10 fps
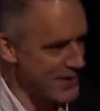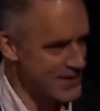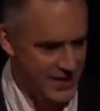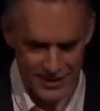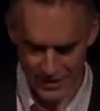
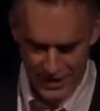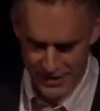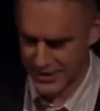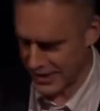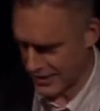It's like,
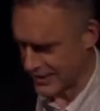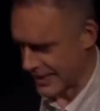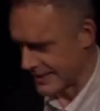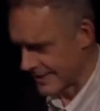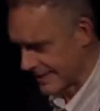that's
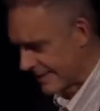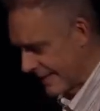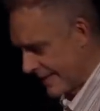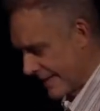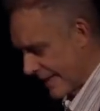
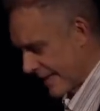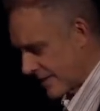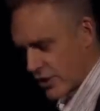a